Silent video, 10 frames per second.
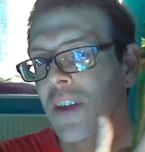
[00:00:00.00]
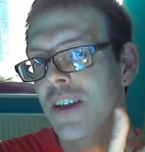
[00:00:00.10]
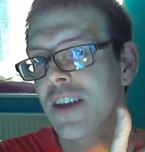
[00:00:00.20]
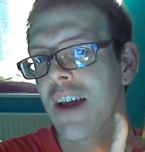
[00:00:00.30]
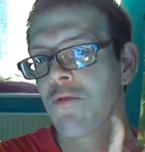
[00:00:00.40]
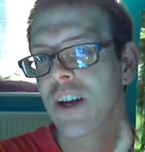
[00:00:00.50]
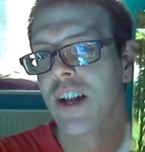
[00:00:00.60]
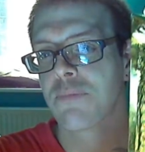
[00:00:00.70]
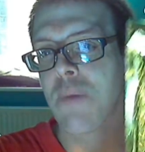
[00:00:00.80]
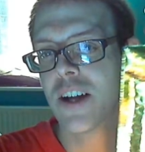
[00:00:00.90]
you get a really
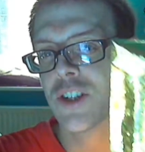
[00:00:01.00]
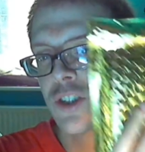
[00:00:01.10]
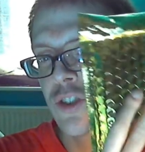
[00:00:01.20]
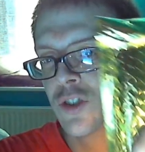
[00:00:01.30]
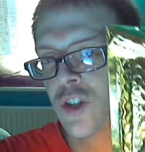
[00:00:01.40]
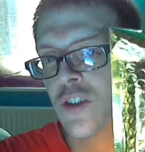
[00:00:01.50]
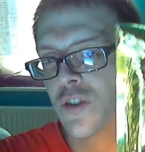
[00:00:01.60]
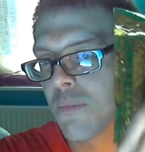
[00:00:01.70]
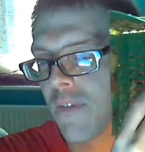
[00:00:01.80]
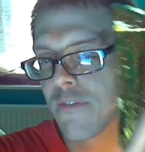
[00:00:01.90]
nice package. Turns
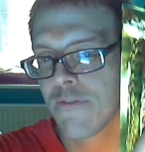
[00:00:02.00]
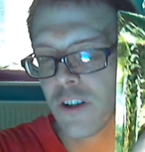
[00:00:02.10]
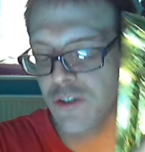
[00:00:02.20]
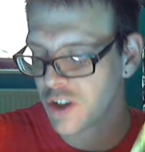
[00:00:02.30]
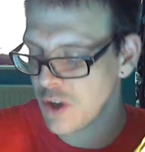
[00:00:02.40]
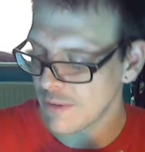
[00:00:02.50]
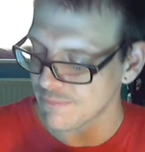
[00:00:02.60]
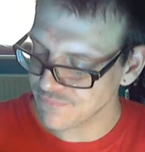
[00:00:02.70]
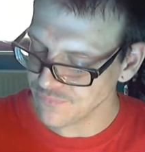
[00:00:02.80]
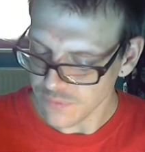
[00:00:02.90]
up fully secure.
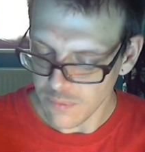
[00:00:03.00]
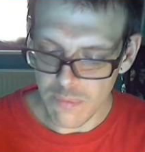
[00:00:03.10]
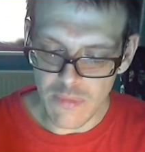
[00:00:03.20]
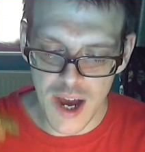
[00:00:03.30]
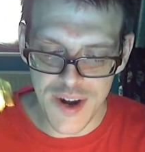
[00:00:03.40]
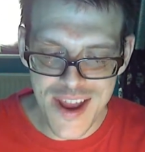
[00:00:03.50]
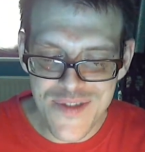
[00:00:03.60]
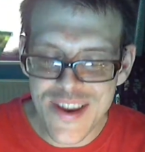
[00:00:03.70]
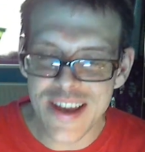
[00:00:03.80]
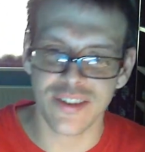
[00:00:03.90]
And
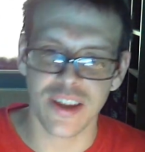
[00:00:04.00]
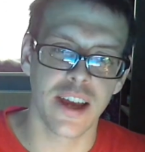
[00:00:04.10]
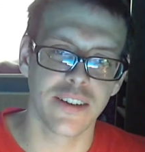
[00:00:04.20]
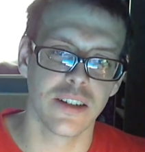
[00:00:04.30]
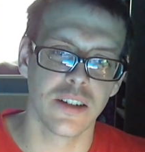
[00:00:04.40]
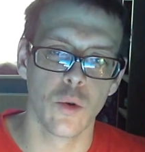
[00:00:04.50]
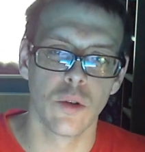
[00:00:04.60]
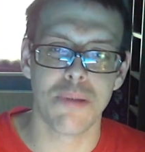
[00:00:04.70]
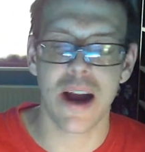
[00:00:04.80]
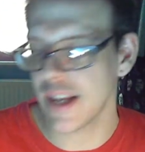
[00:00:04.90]
in this nice little
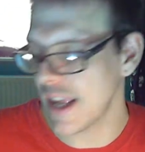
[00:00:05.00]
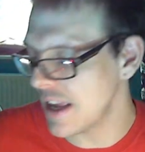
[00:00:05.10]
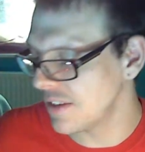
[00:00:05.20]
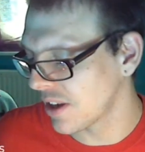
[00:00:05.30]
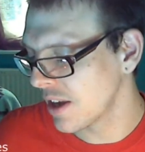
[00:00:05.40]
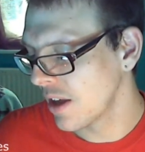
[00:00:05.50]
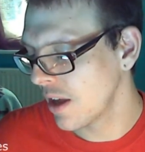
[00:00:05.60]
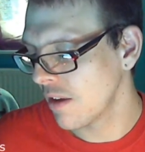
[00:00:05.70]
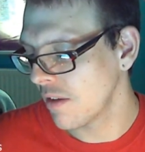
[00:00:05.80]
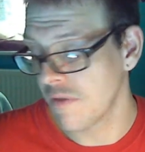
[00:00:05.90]
gold packet is
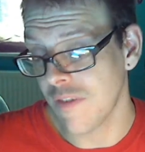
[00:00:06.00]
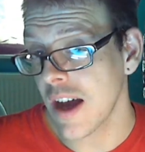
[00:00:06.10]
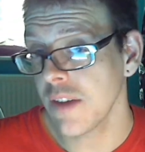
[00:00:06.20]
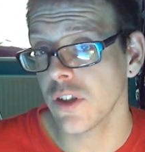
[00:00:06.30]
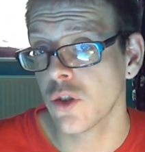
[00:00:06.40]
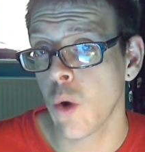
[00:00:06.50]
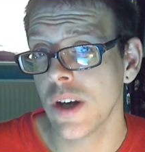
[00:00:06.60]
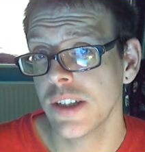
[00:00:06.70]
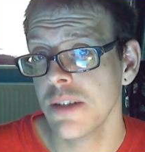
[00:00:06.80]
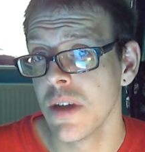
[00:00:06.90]
5
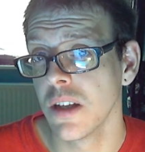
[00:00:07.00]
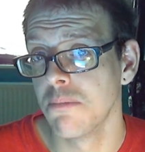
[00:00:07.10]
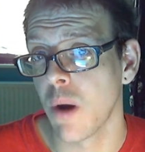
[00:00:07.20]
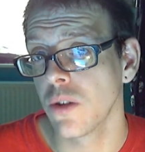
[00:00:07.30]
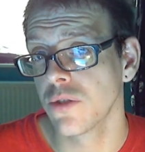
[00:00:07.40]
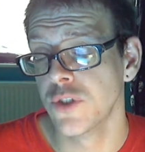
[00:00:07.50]
20ml bottles of